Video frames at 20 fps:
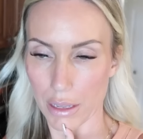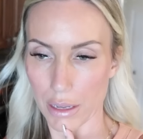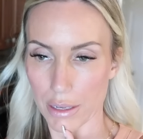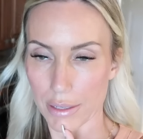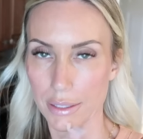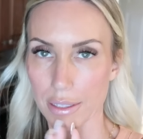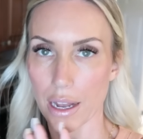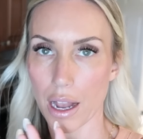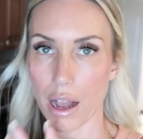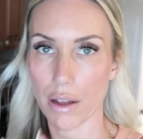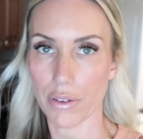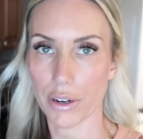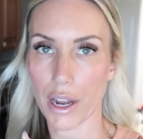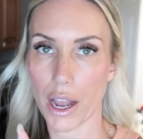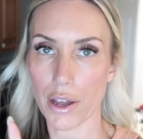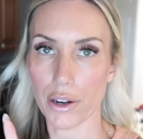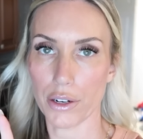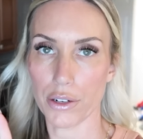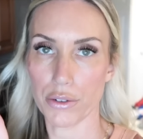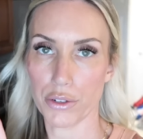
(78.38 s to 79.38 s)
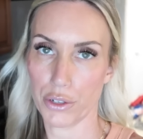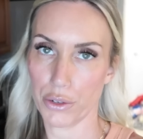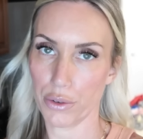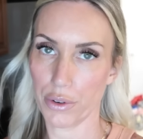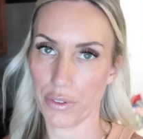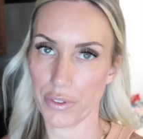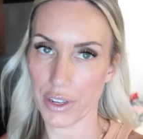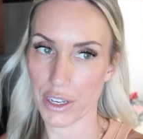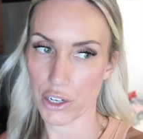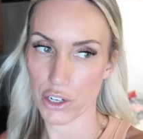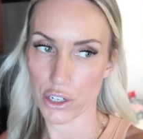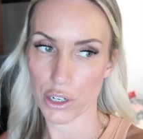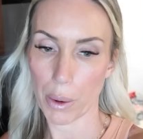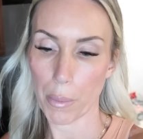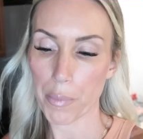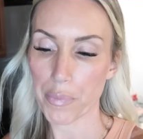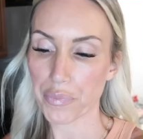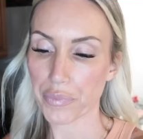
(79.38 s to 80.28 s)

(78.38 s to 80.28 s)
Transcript: this avocado tuna fish.